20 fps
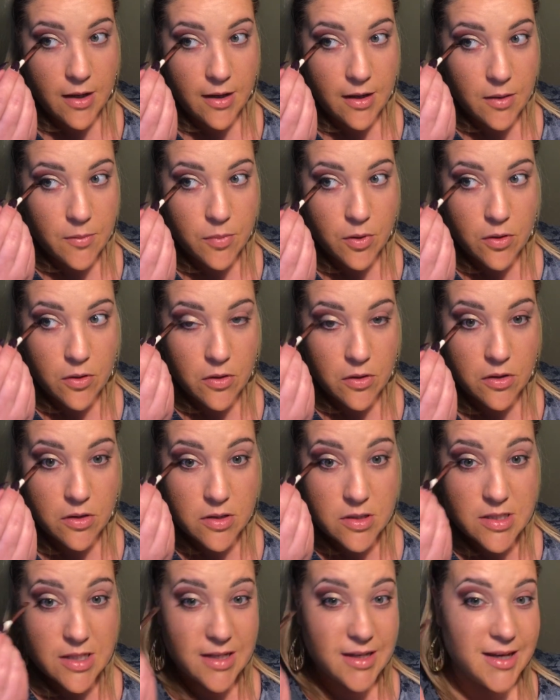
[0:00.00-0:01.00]
line,
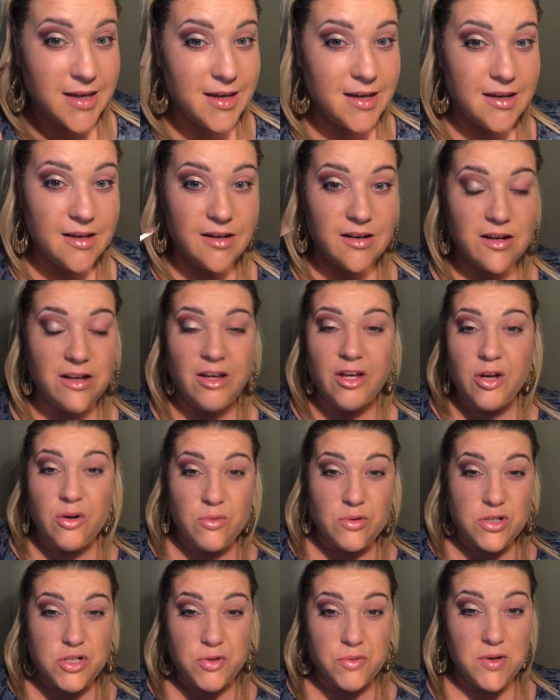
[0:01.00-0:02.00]
because again,
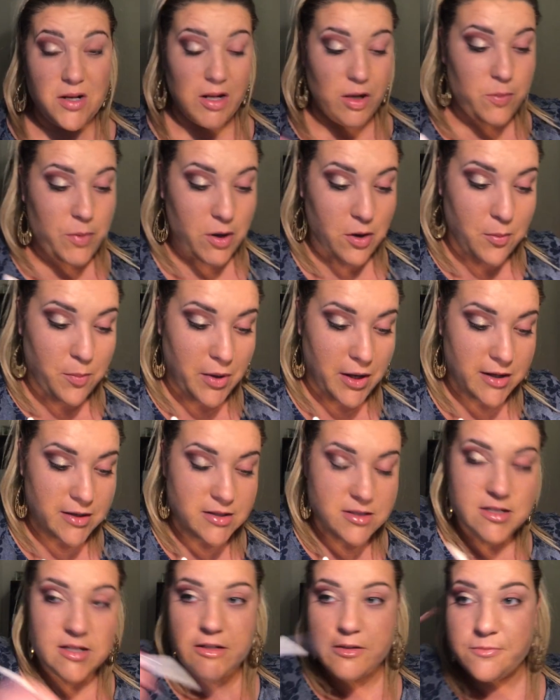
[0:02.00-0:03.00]
we'll do a little bit of
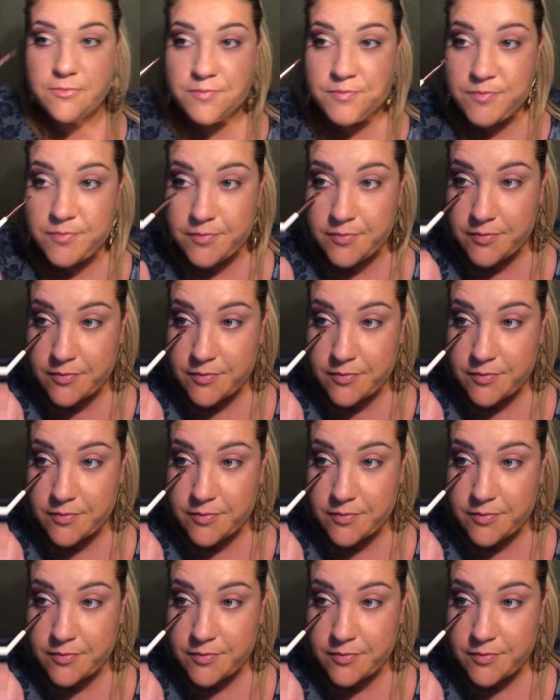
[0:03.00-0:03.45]
blending.